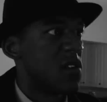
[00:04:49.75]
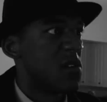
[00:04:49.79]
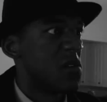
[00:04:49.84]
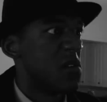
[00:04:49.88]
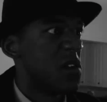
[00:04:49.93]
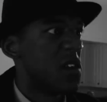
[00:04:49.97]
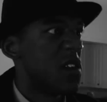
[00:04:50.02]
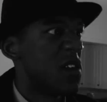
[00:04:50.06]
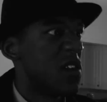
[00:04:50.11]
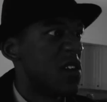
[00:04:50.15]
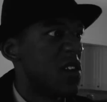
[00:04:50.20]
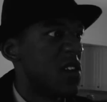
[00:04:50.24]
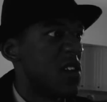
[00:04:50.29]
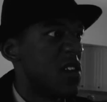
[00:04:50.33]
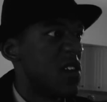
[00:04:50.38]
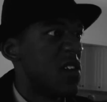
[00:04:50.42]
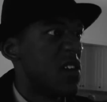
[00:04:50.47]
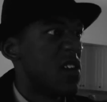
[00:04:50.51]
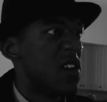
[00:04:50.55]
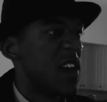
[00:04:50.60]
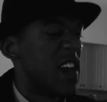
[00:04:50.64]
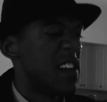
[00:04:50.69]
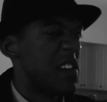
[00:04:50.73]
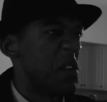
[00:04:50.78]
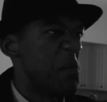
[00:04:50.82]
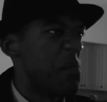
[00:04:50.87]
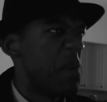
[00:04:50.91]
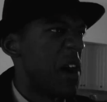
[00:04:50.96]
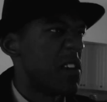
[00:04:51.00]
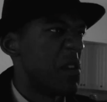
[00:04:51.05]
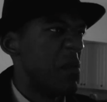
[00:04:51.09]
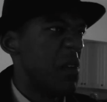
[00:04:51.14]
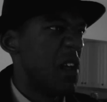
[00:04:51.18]
What? That's
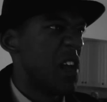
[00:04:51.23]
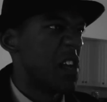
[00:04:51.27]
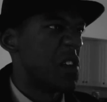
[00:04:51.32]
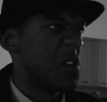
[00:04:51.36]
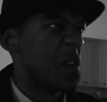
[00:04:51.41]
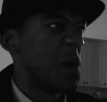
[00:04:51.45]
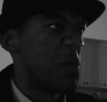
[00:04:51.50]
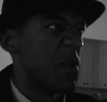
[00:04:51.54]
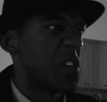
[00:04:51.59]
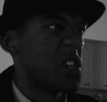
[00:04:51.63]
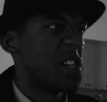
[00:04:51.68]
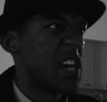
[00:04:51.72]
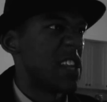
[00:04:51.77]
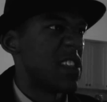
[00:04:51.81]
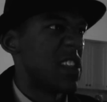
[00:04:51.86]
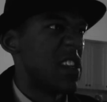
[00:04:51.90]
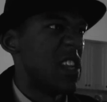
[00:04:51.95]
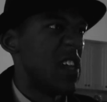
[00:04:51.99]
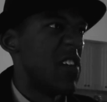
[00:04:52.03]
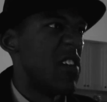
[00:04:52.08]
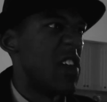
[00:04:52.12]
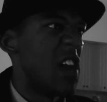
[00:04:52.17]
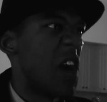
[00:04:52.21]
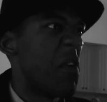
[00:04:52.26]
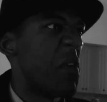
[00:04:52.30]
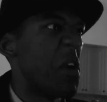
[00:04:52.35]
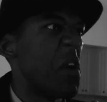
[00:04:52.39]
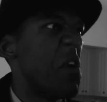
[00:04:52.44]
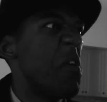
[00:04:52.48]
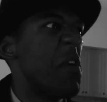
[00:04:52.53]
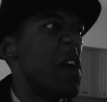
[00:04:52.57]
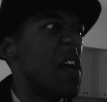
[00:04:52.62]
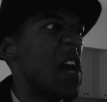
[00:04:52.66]
impossible. I triple-checked the D V R
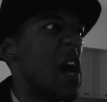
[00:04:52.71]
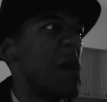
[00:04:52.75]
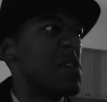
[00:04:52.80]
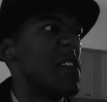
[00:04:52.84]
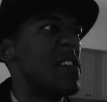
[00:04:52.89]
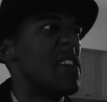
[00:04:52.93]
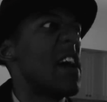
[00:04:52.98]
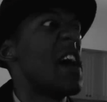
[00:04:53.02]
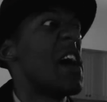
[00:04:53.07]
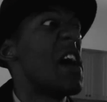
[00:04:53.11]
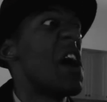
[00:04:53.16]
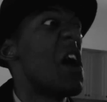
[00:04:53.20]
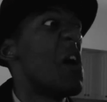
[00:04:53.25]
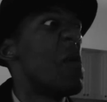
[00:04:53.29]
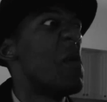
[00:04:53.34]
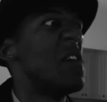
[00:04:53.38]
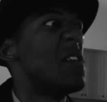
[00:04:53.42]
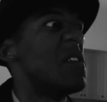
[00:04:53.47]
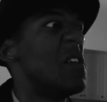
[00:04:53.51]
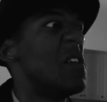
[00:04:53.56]
recording options. I always